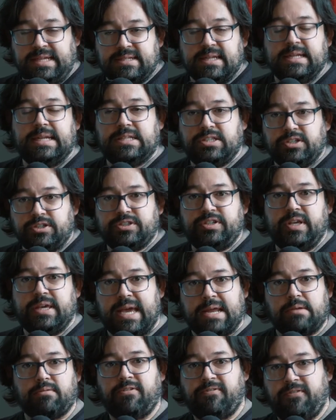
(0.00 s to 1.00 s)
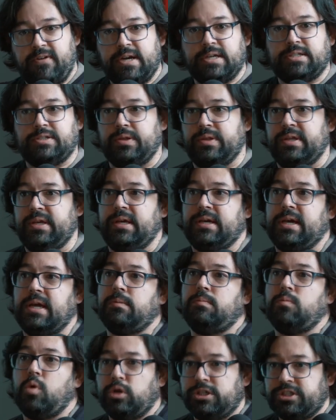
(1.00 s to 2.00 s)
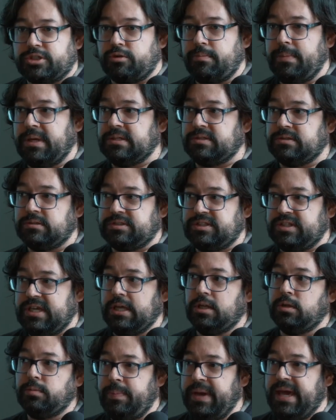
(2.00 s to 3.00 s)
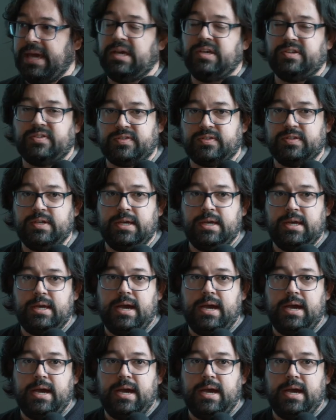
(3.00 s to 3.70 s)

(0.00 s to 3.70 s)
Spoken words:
literacy can refer to the kind of more instrumental skill-based